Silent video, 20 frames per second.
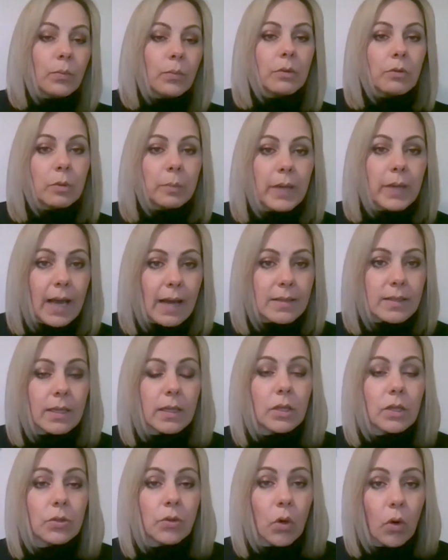we would be
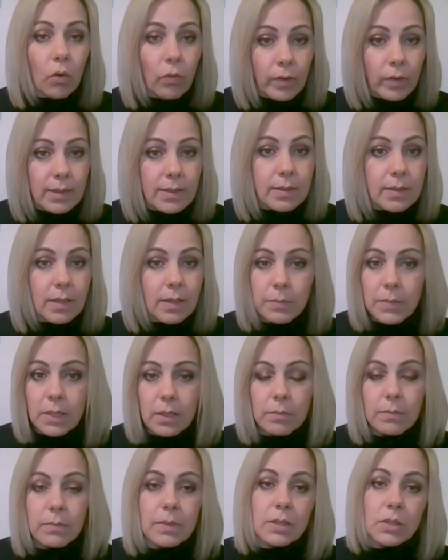asking you COVID
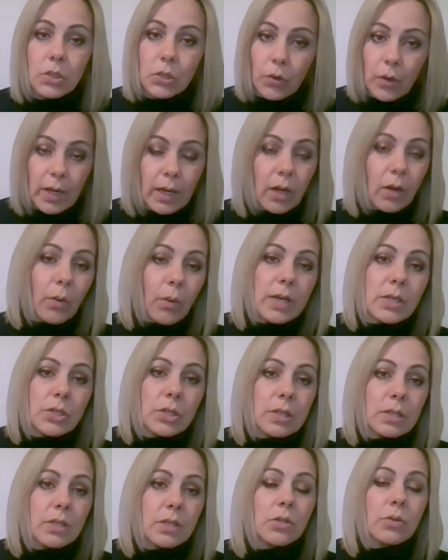symptoms and screening
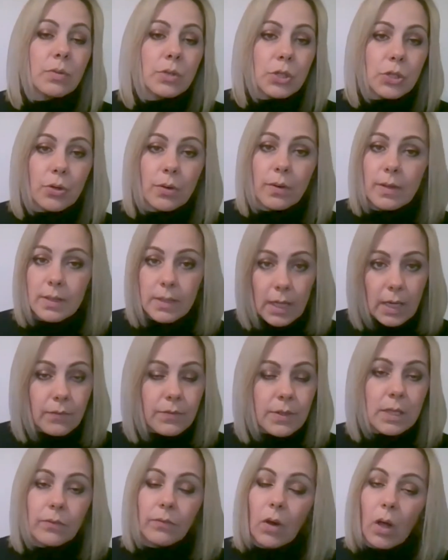questions to ensure the
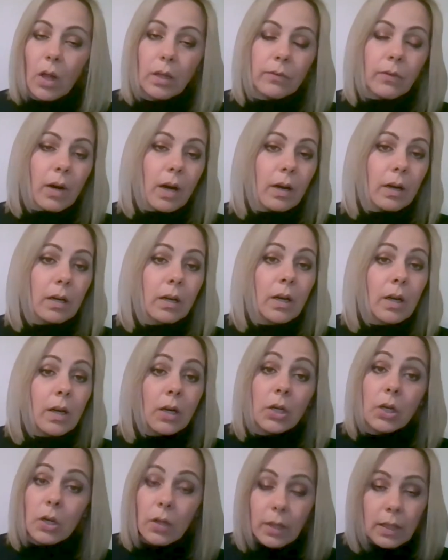safety of all of our
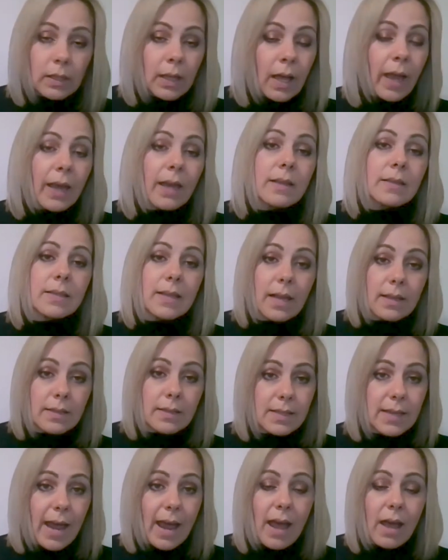current clients and
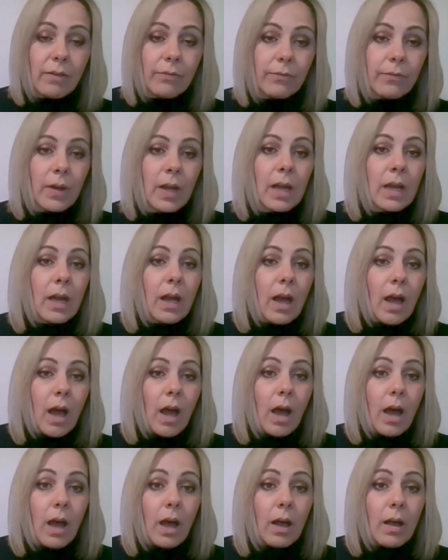staff.
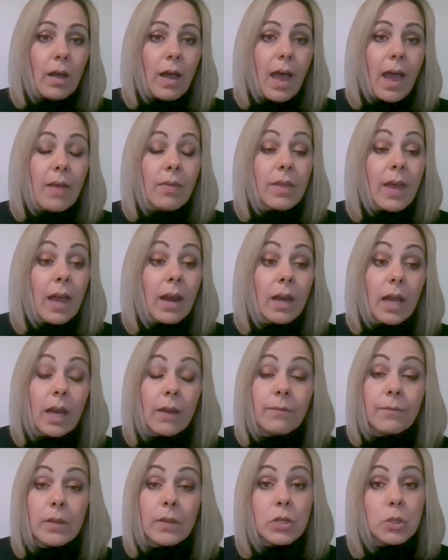Uh, and then,
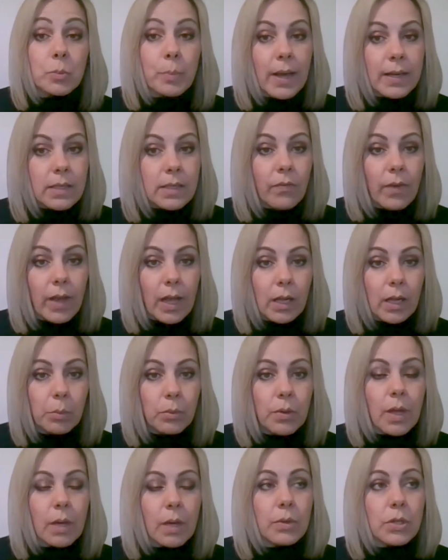if there's beds
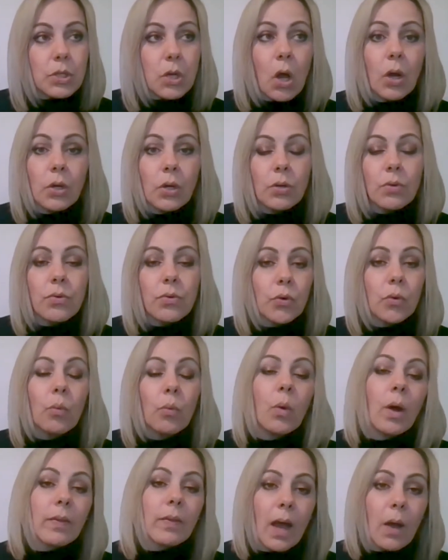available, they would talk you through
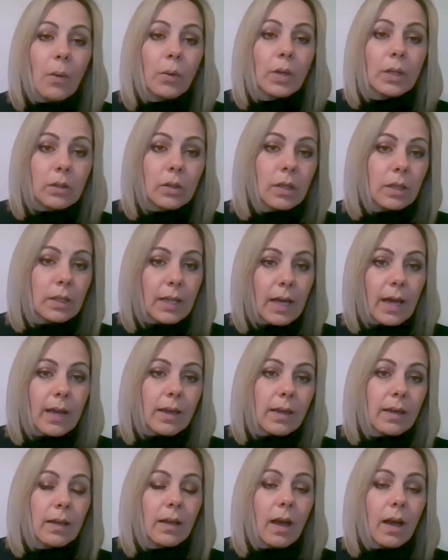what that would look
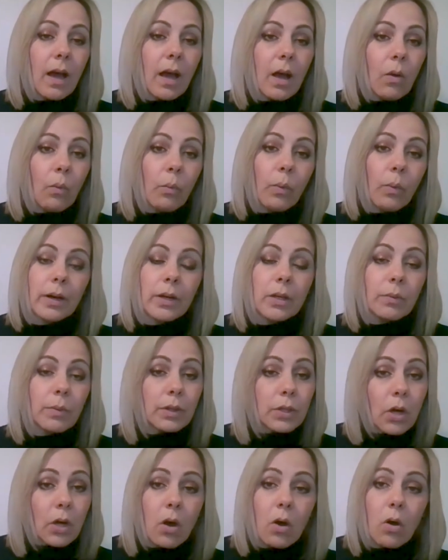like, uh, where you
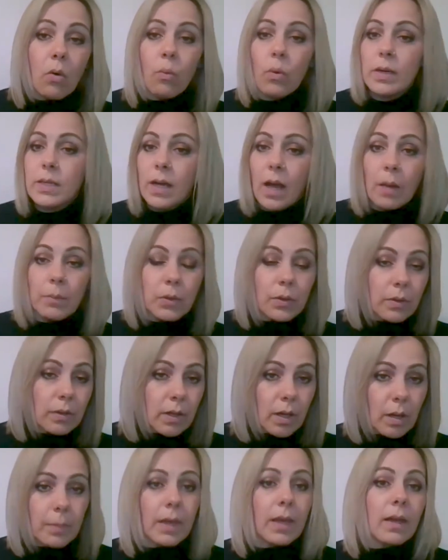would go, what time you can
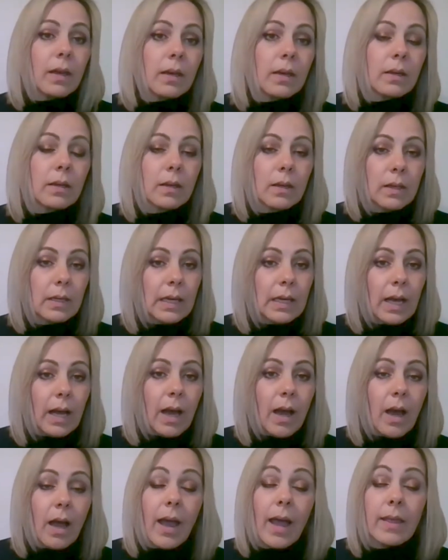come in.
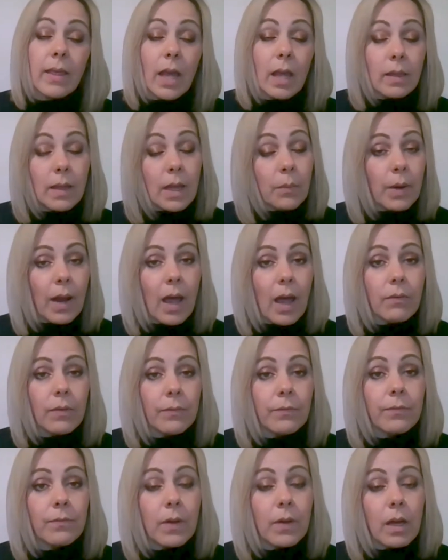Uh, and then they would have
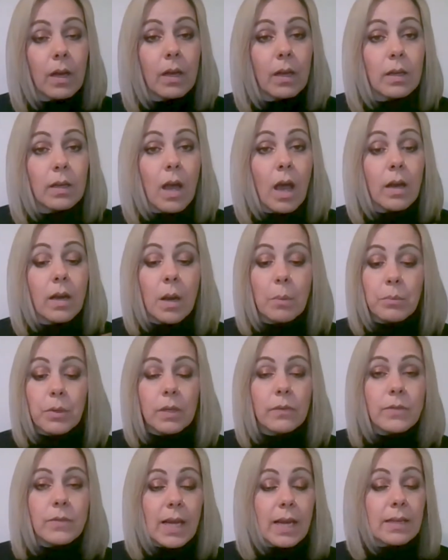a, a, a number
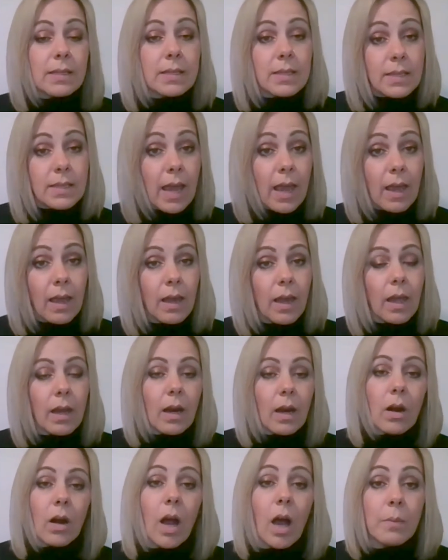of days stay in
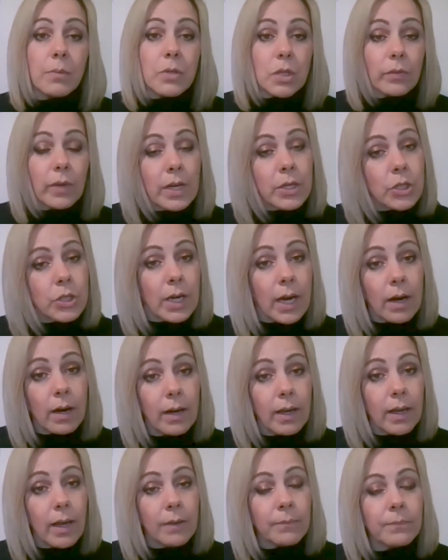our observation
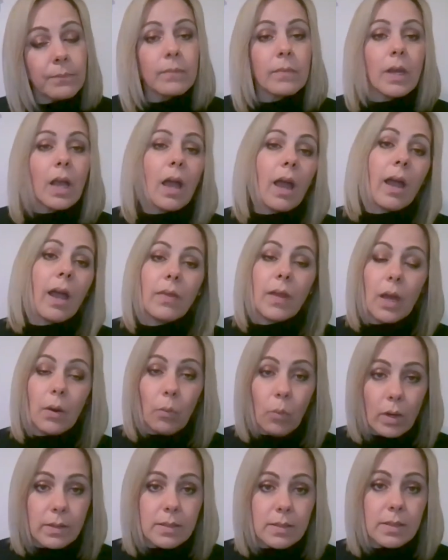area and then
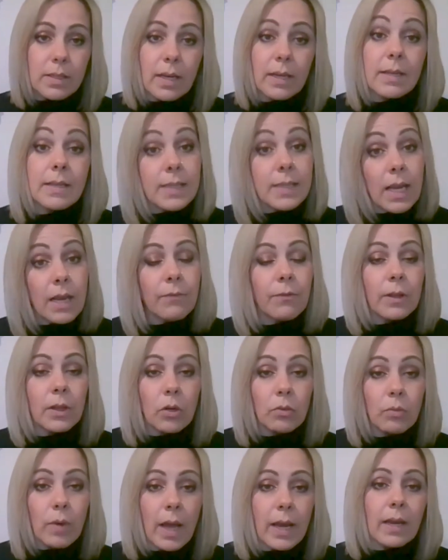once it's safe and
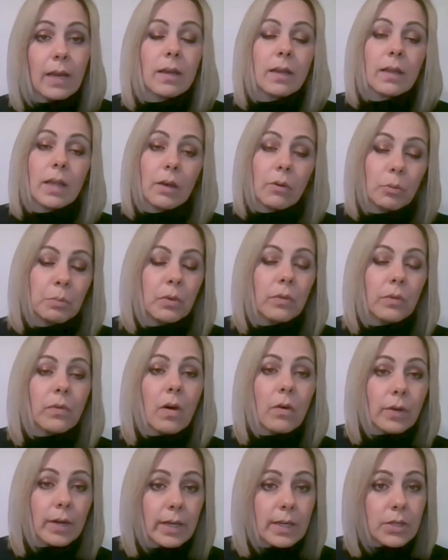they're ready, they would move
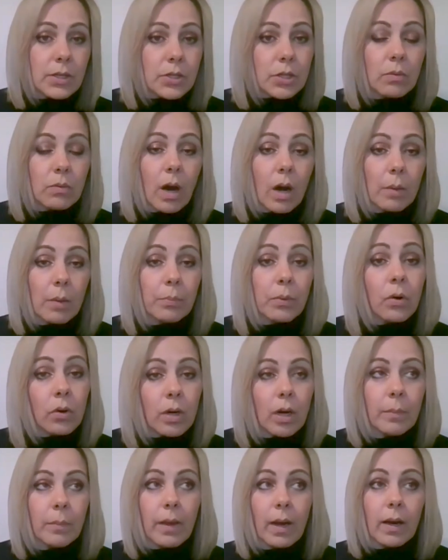over into our
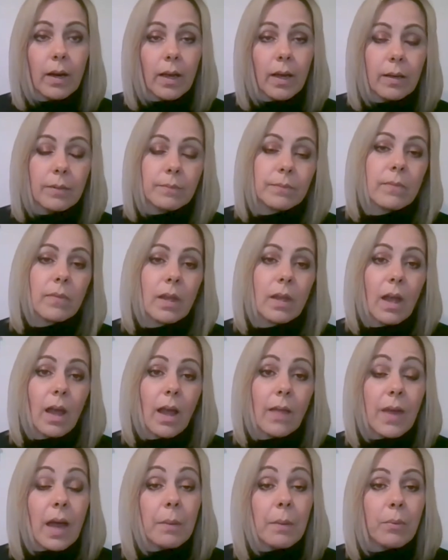program area.
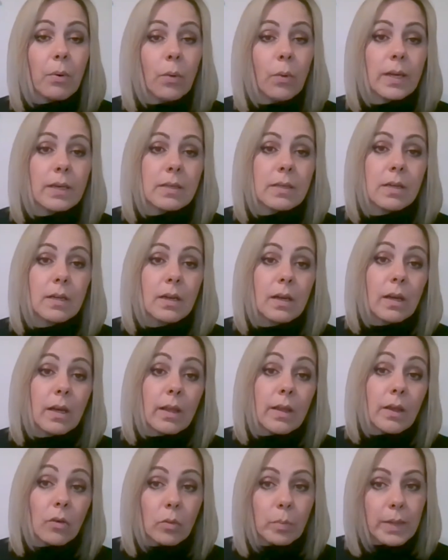At that point,
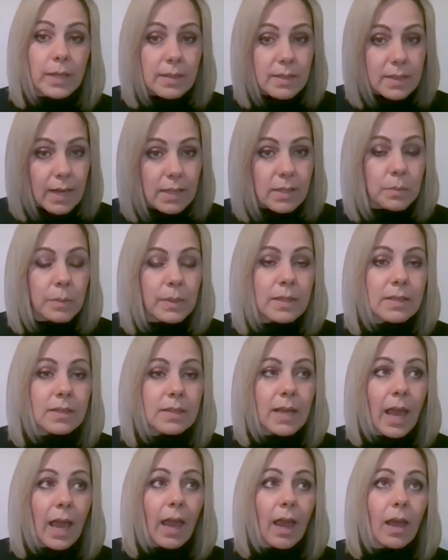there would be
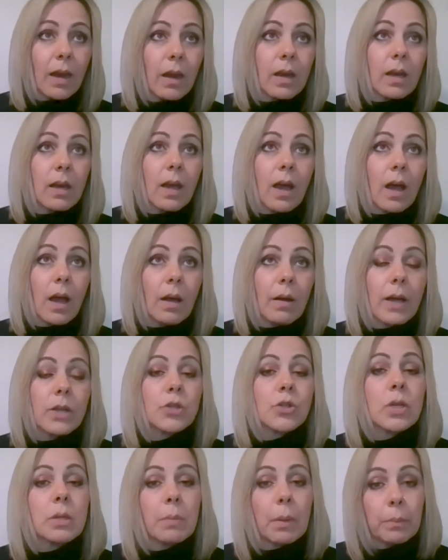assessments and uh, a
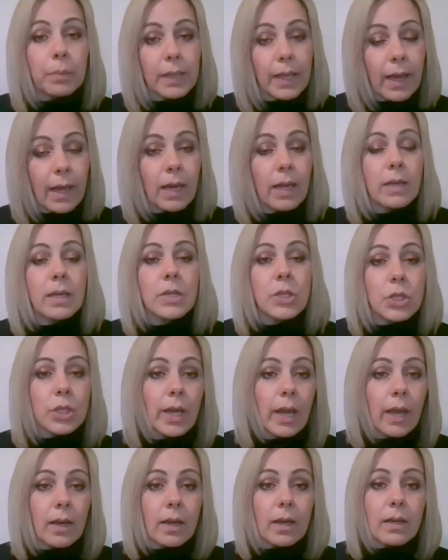treatment plan
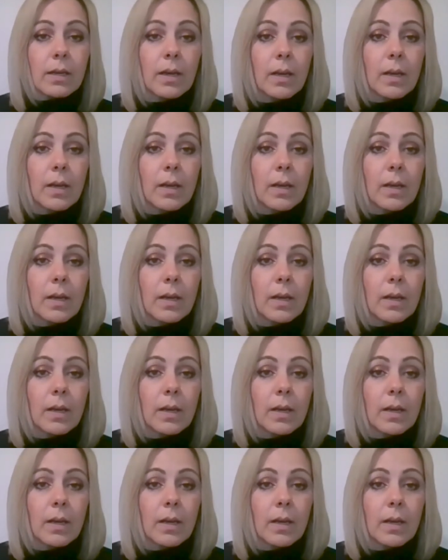initiated.